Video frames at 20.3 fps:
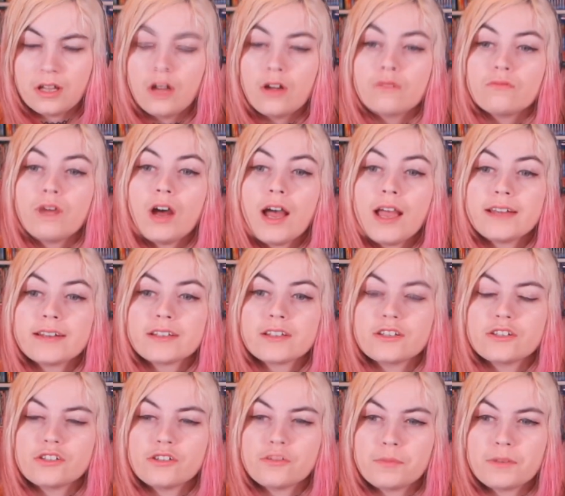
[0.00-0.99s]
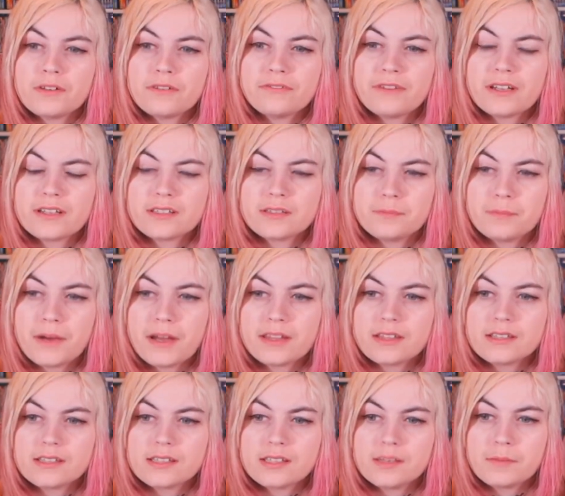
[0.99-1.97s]
Right, because you've been affected by the
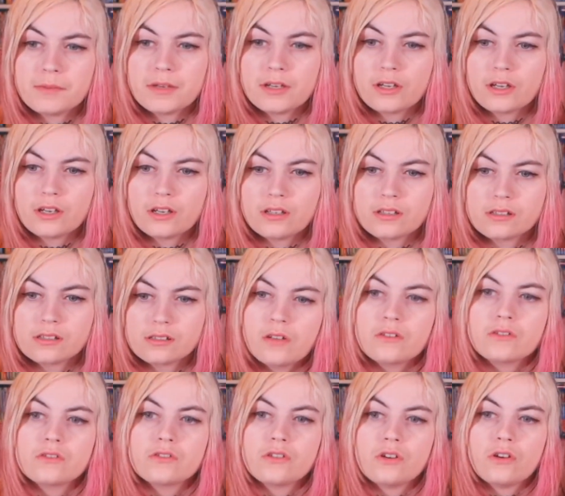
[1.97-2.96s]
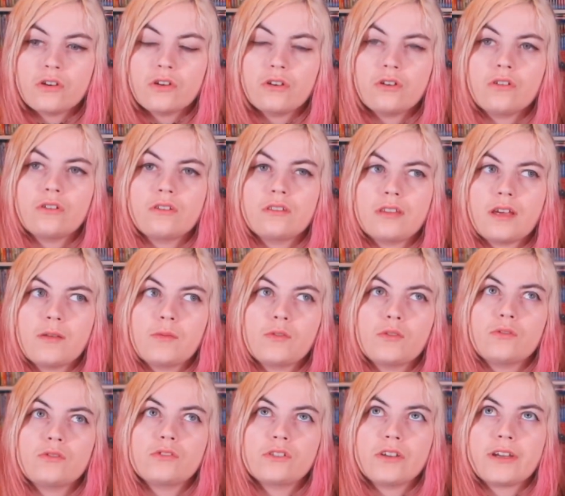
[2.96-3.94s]
sleeping curse. So that would
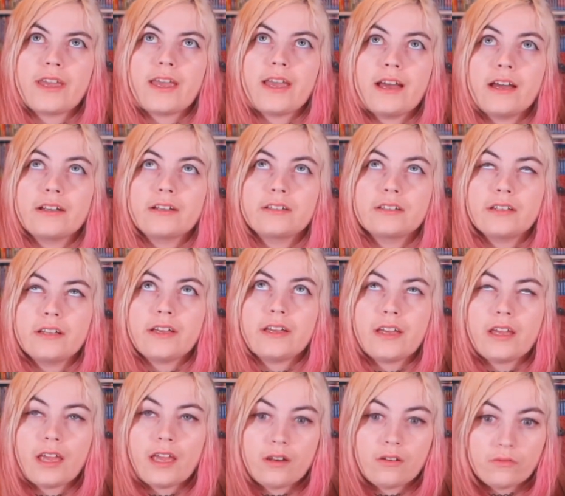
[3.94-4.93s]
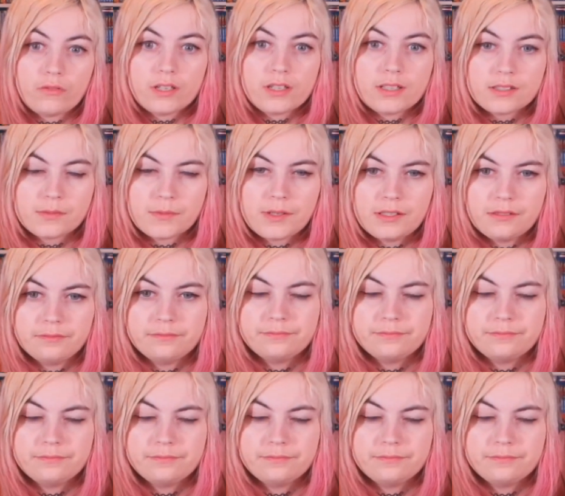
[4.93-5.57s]
also count Henry as well.